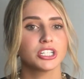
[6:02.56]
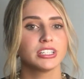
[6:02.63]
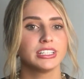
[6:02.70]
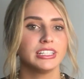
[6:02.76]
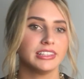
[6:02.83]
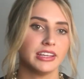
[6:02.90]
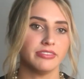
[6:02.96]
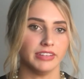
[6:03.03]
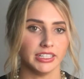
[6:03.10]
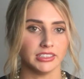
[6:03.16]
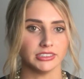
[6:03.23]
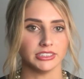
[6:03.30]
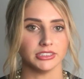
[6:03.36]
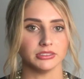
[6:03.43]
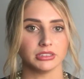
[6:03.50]
Unfortunately,
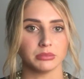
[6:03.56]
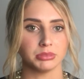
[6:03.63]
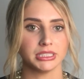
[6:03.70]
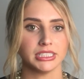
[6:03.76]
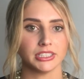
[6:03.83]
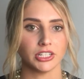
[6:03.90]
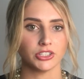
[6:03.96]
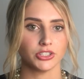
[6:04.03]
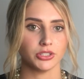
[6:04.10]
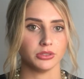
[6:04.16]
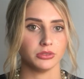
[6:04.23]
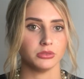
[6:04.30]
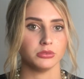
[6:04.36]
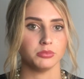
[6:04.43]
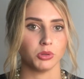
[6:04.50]
they failed to complete
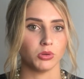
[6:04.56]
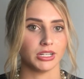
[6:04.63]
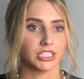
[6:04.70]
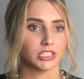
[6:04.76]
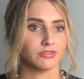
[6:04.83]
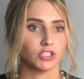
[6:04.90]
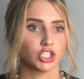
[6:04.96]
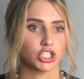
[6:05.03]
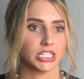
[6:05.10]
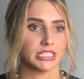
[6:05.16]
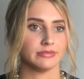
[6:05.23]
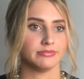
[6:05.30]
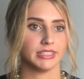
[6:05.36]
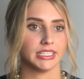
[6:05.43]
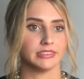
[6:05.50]
their 2-point
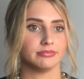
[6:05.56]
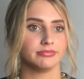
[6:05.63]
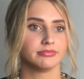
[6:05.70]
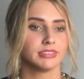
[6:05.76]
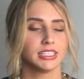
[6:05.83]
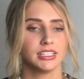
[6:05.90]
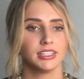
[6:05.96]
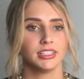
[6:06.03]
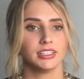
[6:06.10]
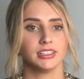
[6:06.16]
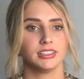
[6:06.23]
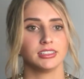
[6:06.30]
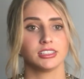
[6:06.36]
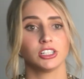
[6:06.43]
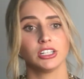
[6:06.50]
conversion and
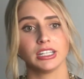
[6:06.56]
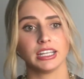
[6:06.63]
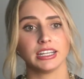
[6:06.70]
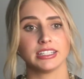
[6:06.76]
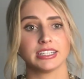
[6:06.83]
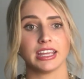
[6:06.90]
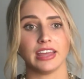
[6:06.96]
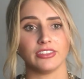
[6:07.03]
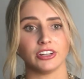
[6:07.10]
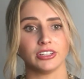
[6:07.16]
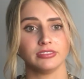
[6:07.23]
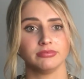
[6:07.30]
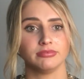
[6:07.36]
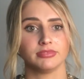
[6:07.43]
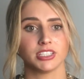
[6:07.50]
couldn't get it
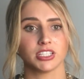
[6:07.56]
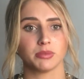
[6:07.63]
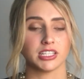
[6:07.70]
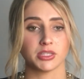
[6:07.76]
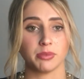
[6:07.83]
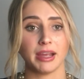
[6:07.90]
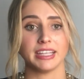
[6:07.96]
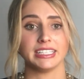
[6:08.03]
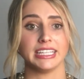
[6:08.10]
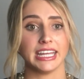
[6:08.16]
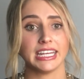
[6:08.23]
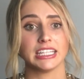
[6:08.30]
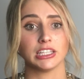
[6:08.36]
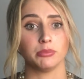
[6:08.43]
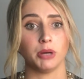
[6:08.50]
together
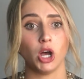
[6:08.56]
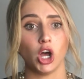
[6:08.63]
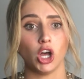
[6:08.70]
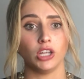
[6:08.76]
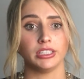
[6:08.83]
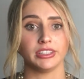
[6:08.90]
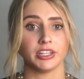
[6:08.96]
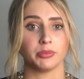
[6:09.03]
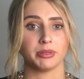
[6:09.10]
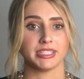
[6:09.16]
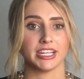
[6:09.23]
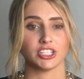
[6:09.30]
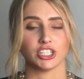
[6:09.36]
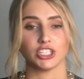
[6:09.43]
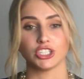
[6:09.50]
despite getting the ball
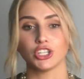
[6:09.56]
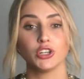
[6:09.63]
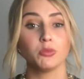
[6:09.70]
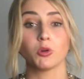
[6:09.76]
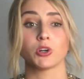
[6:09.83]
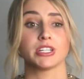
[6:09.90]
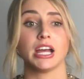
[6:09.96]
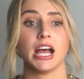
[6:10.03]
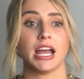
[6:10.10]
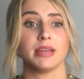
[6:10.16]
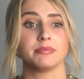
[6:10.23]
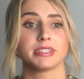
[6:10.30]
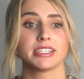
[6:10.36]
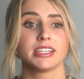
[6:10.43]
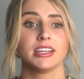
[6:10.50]
in their possession 2 more
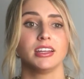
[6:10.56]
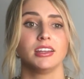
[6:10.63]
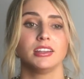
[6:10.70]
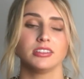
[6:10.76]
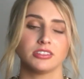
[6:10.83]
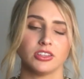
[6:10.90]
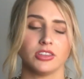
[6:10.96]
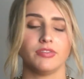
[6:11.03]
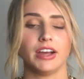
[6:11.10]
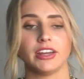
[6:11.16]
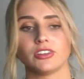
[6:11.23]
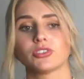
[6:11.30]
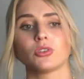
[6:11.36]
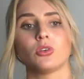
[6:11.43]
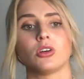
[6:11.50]
times.
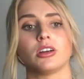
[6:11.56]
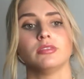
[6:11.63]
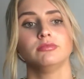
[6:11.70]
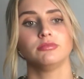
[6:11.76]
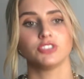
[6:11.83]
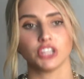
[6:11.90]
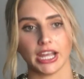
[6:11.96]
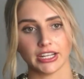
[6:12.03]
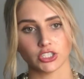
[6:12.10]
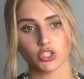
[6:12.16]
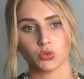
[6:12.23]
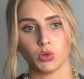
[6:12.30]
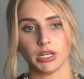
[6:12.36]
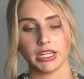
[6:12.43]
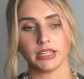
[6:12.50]
So the final score,
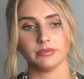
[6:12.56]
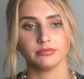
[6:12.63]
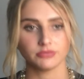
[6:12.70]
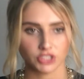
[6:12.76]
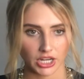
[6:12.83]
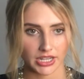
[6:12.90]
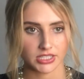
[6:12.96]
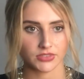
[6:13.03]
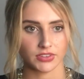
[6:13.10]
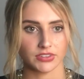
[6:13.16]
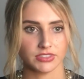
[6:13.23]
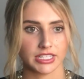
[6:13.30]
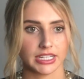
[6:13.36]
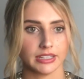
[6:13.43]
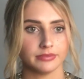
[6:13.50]
Jags 20,
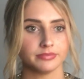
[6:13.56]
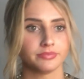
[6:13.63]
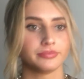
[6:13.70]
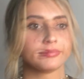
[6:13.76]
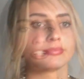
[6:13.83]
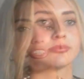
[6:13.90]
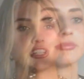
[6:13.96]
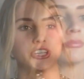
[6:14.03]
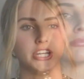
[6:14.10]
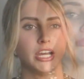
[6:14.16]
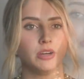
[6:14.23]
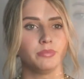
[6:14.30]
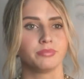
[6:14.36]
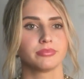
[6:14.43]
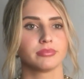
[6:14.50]
Giants 15.
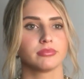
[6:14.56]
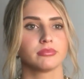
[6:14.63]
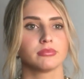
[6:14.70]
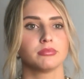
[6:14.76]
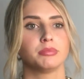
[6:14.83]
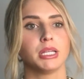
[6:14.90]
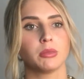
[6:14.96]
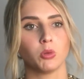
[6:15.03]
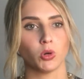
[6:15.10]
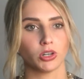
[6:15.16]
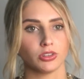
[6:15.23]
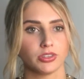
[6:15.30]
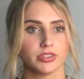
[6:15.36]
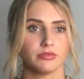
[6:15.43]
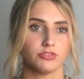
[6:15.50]
Players to know. Blake